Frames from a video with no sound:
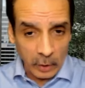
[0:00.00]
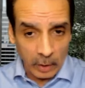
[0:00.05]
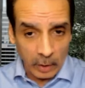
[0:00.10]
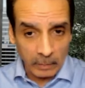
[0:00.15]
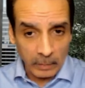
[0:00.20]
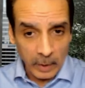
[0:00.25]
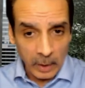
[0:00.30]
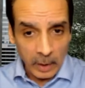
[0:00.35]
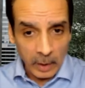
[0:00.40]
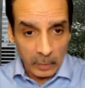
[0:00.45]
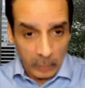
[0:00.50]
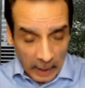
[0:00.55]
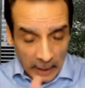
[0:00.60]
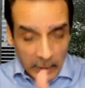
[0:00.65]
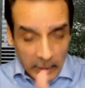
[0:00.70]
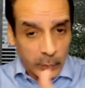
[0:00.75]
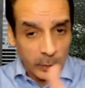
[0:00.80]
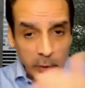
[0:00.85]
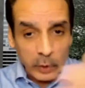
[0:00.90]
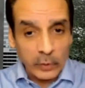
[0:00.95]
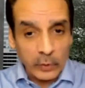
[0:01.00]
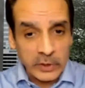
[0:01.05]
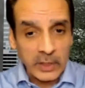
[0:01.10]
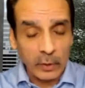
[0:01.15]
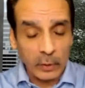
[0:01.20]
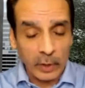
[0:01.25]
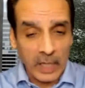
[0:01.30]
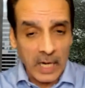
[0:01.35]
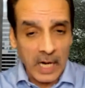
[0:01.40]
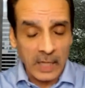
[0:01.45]
term. That's what you'll
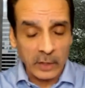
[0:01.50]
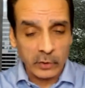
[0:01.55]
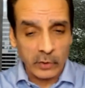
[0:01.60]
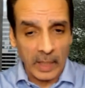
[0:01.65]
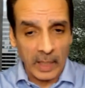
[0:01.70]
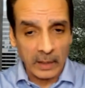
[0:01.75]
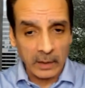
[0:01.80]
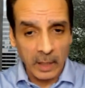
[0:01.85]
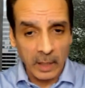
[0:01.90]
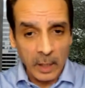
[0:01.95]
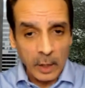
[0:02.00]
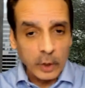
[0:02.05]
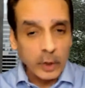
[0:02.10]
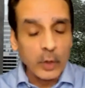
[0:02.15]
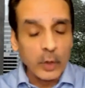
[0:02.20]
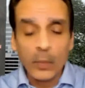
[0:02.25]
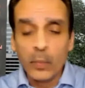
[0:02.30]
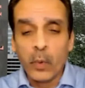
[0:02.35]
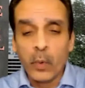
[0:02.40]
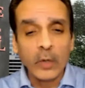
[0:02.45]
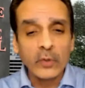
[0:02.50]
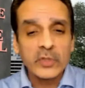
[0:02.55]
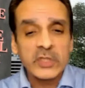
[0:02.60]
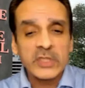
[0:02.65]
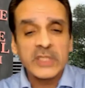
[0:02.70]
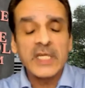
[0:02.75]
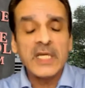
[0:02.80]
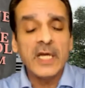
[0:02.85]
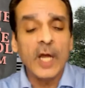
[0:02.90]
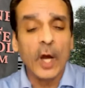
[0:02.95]
see on the contract. You won't
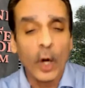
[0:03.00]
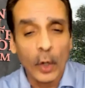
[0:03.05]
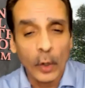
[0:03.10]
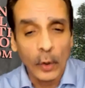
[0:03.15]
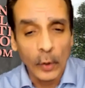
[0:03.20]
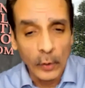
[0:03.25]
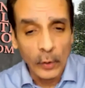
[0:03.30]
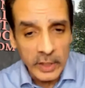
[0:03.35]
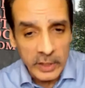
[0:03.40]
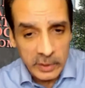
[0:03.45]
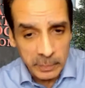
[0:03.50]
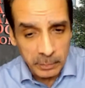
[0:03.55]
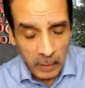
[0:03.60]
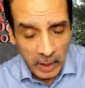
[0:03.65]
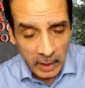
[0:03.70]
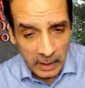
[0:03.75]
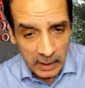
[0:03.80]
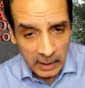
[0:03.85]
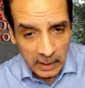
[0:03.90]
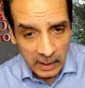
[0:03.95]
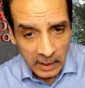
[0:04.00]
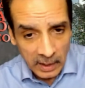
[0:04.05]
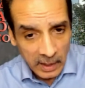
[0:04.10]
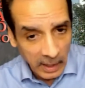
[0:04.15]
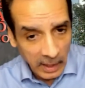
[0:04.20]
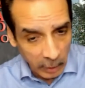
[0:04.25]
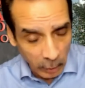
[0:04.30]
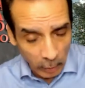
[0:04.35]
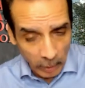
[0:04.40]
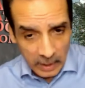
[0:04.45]
see earnest money
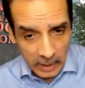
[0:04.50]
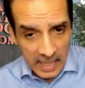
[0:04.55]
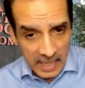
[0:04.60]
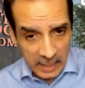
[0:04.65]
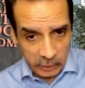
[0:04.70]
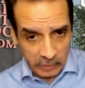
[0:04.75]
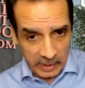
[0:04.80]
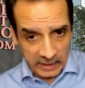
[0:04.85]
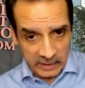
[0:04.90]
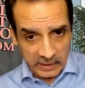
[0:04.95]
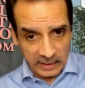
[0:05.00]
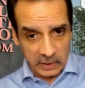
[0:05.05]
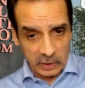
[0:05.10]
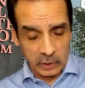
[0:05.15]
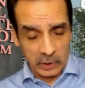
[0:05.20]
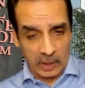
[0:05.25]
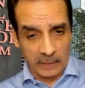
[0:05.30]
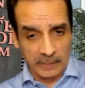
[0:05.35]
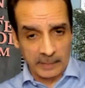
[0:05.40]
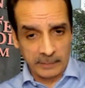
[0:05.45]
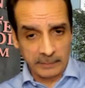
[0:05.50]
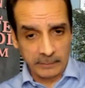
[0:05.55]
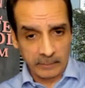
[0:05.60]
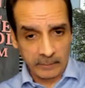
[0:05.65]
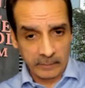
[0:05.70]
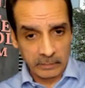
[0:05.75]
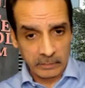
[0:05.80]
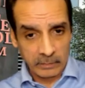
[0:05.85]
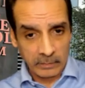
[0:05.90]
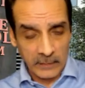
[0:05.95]
in our contracts, ladies and gentlemen.
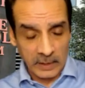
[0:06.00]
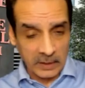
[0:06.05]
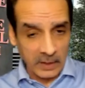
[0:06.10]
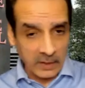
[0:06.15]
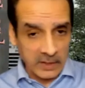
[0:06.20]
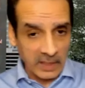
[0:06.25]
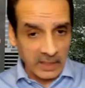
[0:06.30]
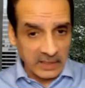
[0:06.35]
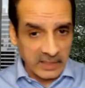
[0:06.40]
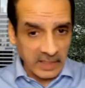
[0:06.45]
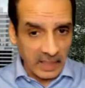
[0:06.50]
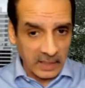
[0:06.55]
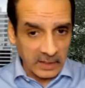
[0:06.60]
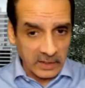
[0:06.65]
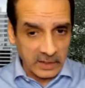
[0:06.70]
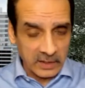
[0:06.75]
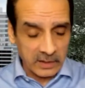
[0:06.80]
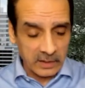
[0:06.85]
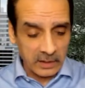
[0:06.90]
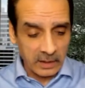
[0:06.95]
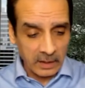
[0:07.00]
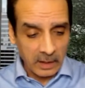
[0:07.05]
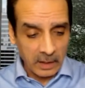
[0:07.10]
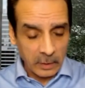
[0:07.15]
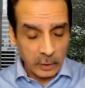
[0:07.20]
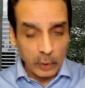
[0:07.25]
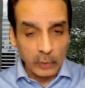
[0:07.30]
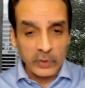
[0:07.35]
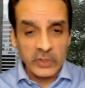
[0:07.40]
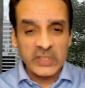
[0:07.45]
It doesn't exist.
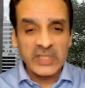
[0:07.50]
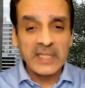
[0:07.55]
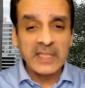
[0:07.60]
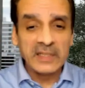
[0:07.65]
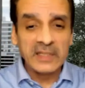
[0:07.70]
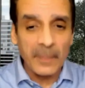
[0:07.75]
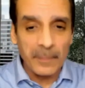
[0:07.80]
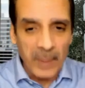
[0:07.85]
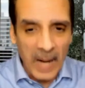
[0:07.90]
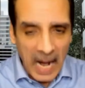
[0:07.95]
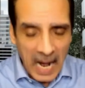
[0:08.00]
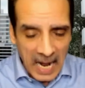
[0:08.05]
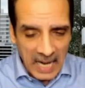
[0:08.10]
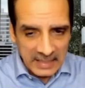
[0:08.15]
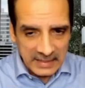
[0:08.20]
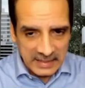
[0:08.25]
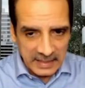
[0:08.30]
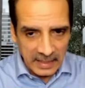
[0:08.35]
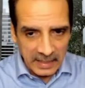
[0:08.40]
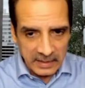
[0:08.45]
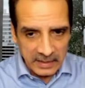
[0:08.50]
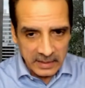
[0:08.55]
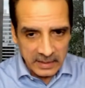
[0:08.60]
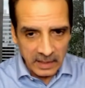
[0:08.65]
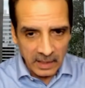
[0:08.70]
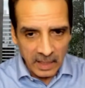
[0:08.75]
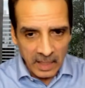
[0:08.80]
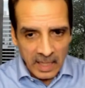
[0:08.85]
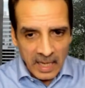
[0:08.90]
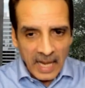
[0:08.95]
You'll see deposit.
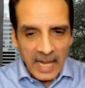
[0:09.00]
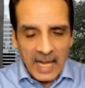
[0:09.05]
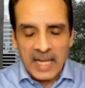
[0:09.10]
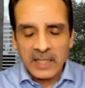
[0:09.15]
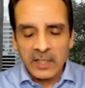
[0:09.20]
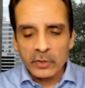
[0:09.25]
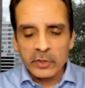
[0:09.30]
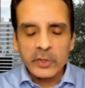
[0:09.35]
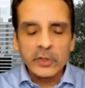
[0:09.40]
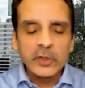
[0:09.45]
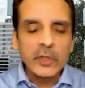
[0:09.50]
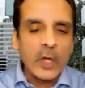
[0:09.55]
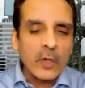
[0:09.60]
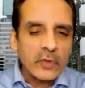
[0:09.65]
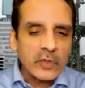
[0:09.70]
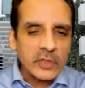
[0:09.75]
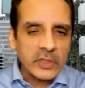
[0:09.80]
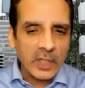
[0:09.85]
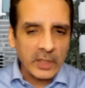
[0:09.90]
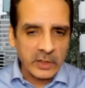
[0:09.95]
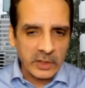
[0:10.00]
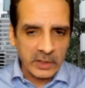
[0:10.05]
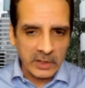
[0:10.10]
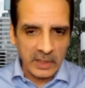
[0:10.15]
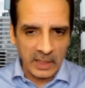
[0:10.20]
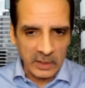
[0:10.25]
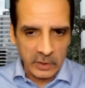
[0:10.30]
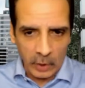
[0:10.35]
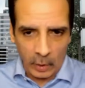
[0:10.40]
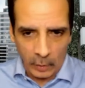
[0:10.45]
And there's no such
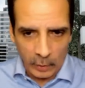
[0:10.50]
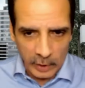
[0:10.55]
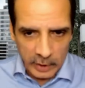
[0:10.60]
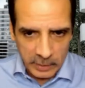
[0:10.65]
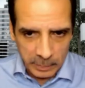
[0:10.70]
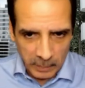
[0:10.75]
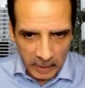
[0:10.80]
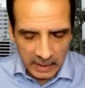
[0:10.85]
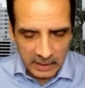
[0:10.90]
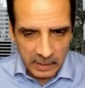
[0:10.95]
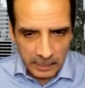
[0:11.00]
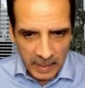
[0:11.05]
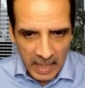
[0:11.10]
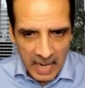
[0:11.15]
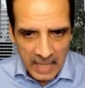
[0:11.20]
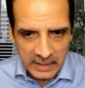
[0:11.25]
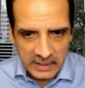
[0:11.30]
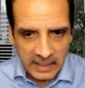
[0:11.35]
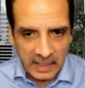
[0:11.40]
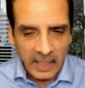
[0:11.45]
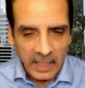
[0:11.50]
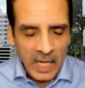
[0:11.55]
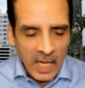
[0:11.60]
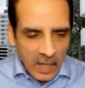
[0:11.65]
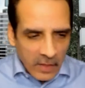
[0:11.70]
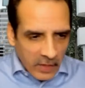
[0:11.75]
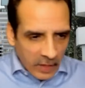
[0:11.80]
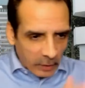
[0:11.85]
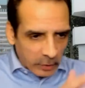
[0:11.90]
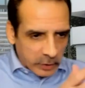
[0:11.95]
thing as earnest money deposit.
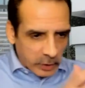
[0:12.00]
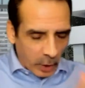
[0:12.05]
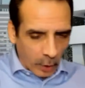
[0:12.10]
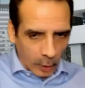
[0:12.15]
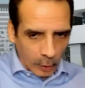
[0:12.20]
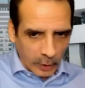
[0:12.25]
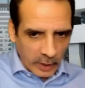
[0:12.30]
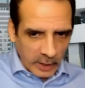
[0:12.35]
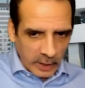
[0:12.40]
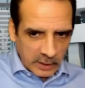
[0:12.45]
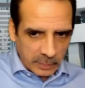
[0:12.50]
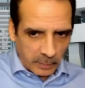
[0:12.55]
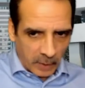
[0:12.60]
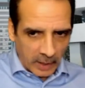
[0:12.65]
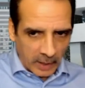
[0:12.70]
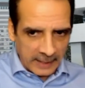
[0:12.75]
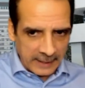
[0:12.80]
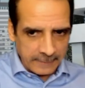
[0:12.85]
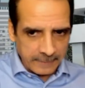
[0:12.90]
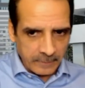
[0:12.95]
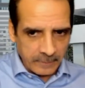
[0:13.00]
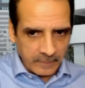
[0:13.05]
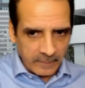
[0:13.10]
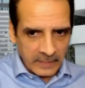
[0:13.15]
There's earnest money